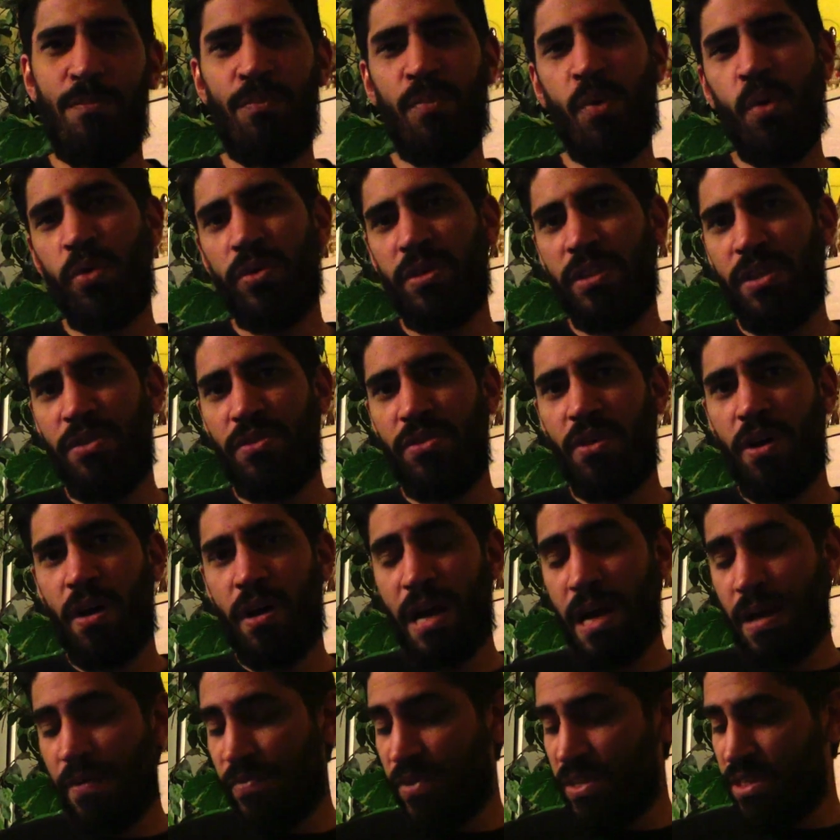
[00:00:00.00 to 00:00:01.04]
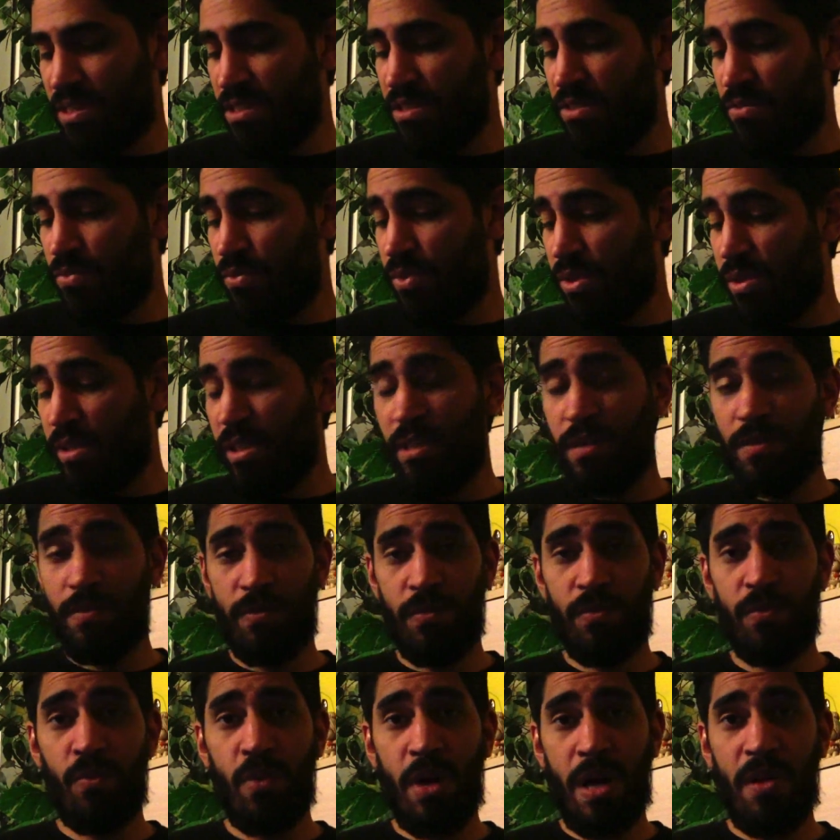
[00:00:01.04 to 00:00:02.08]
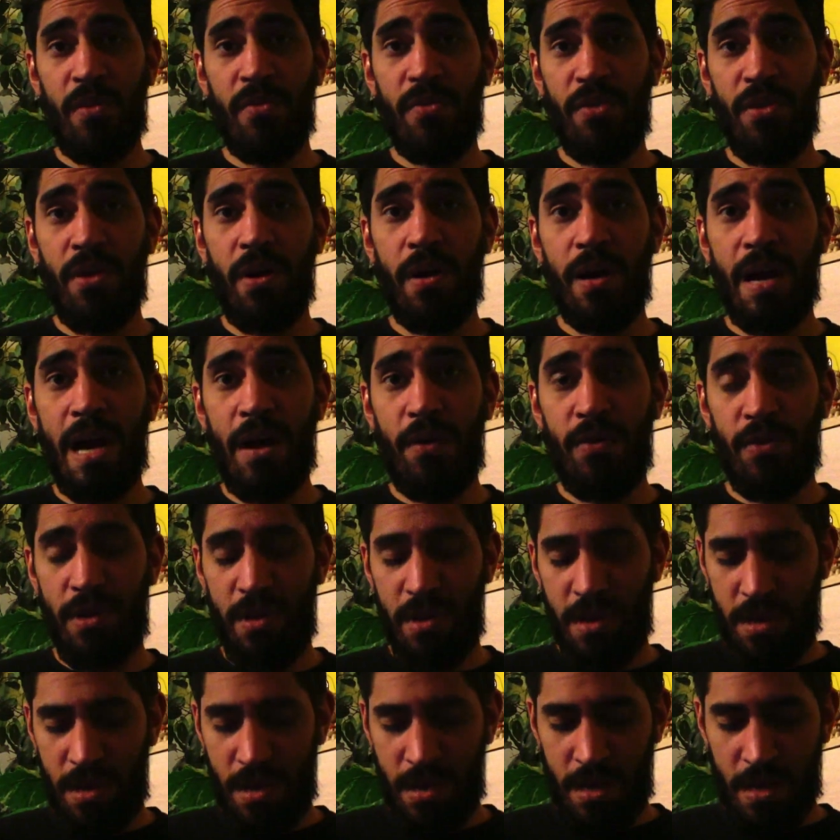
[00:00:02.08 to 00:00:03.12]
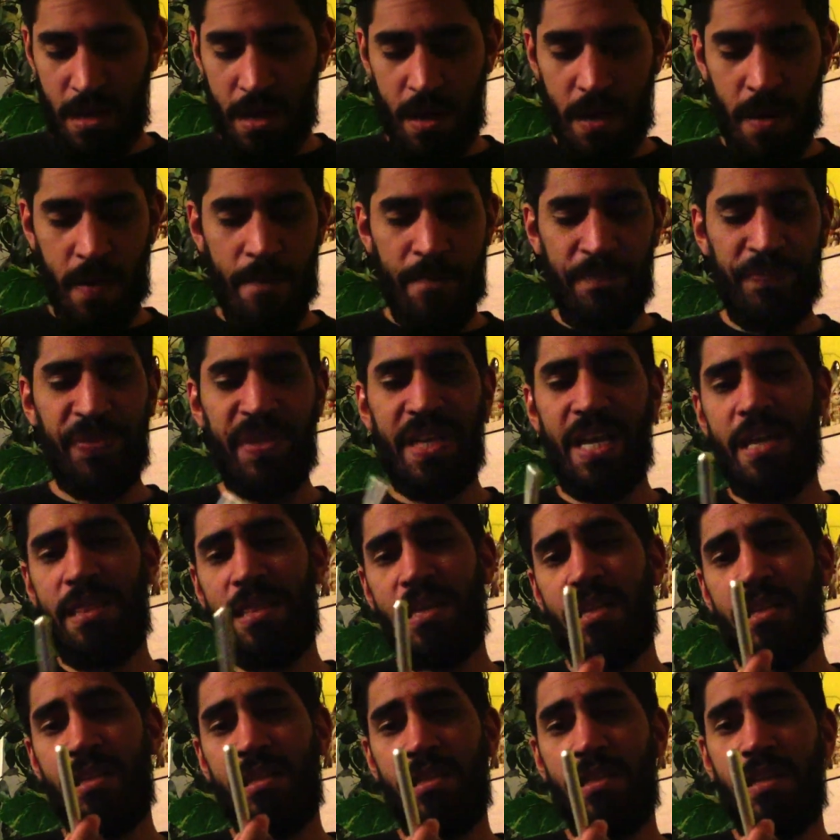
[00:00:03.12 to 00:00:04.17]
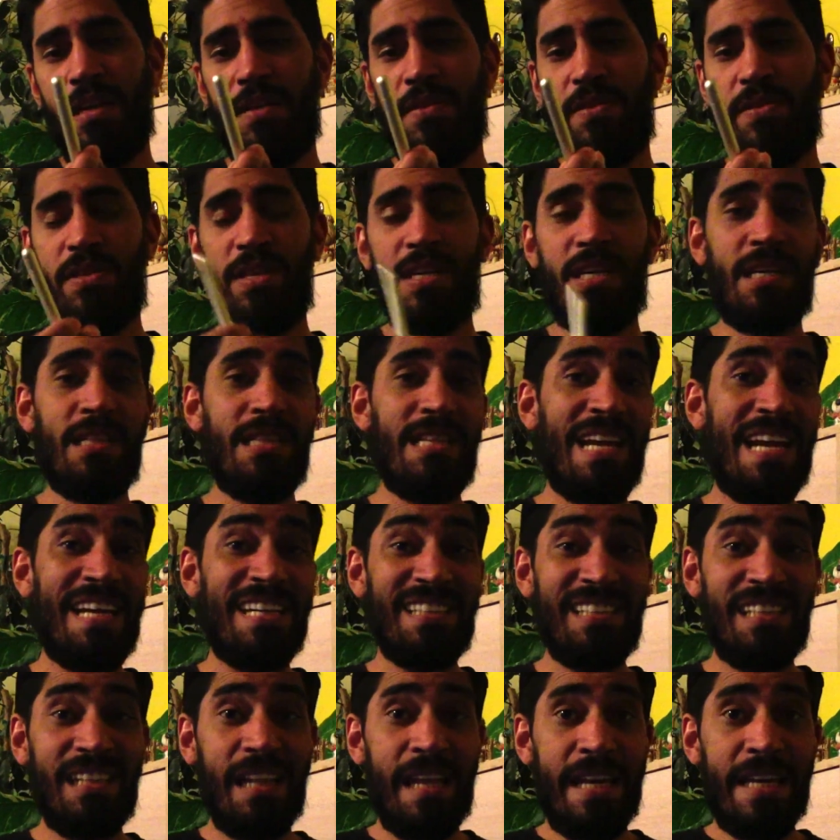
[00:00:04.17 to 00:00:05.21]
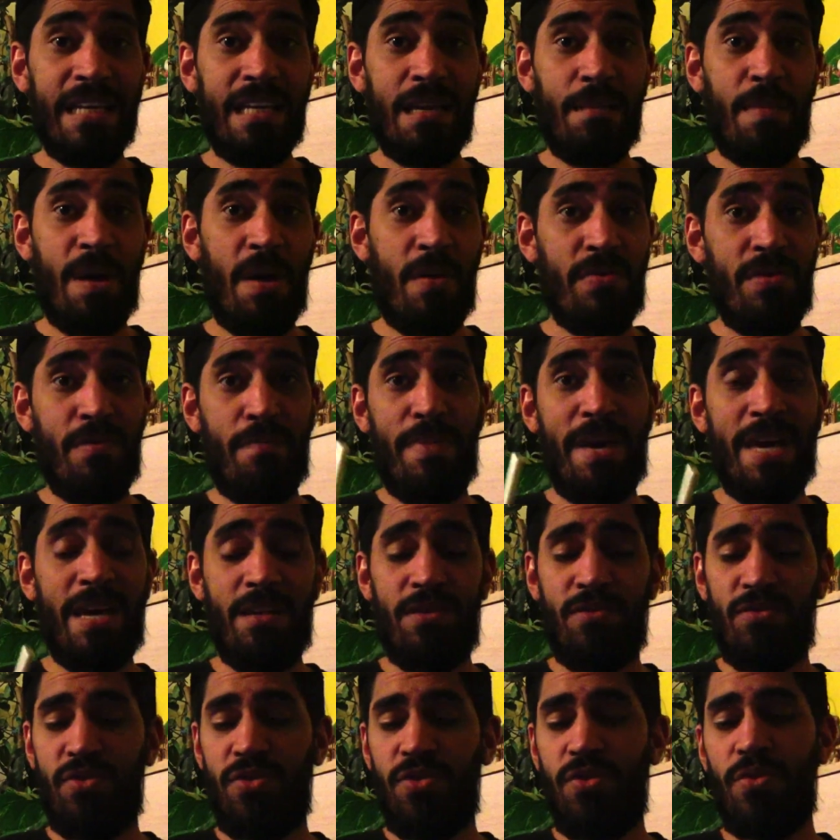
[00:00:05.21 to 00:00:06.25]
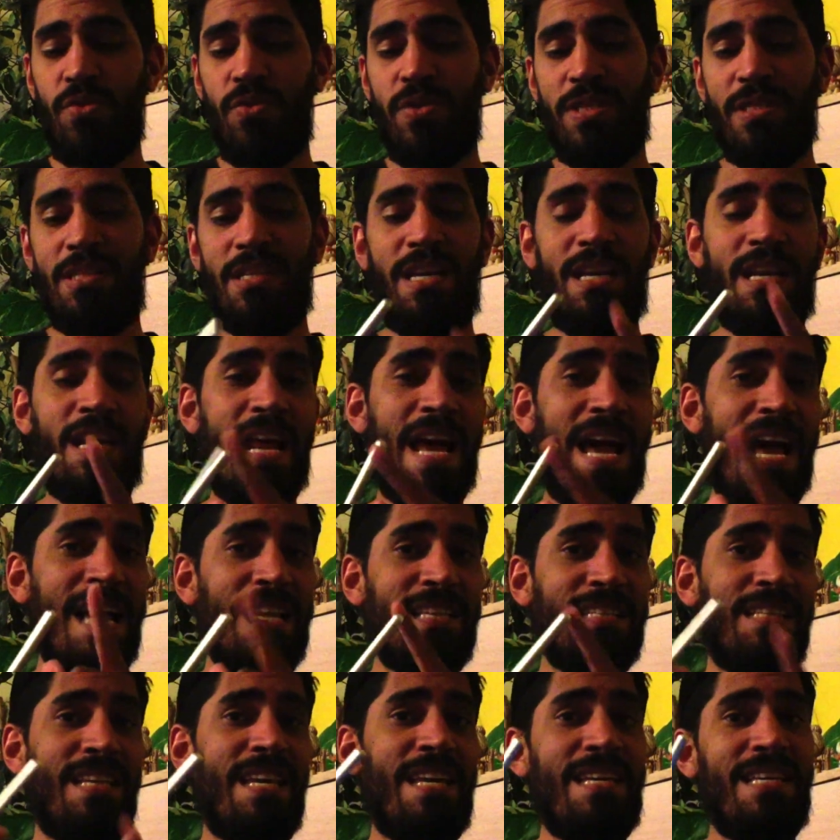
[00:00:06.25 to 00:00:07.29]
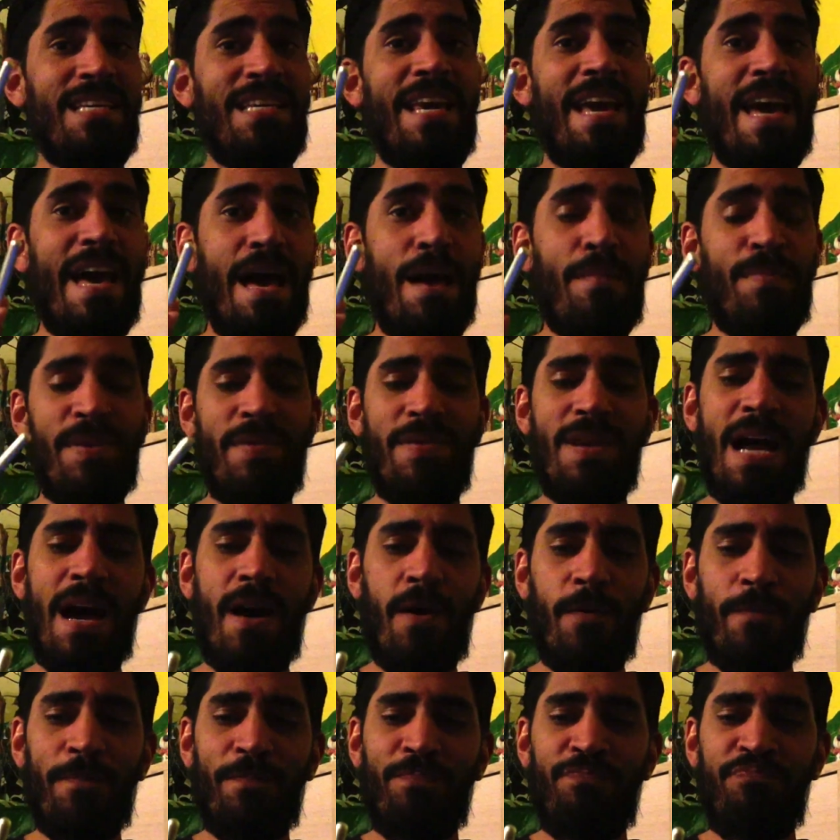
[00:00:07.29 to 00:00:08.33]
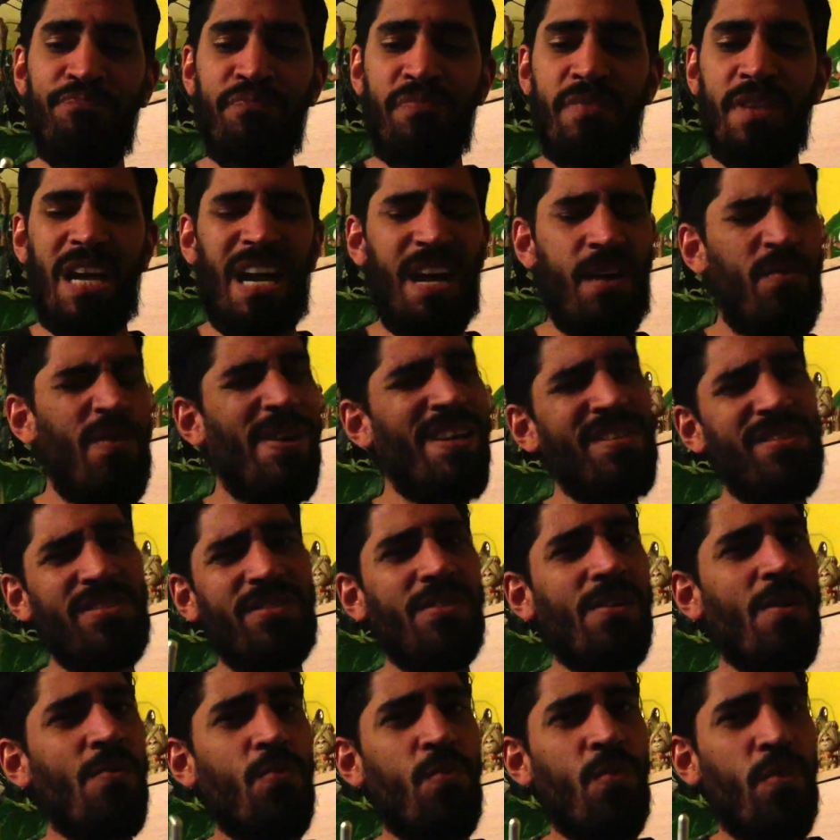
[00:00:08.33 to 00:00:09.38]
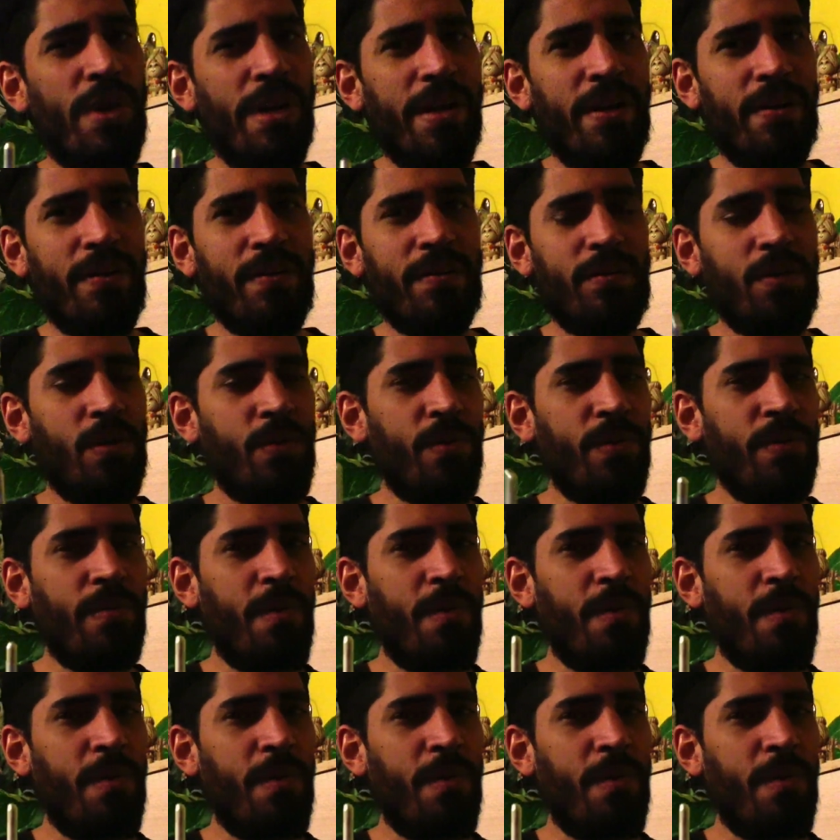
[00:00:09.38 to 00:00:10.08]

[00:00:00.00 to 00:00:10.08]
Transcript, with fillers: poorly thought out. This is really well thought out. Um, and then the other thing that I like about the pen too is that it has a cap. Now, I read somewhere, don't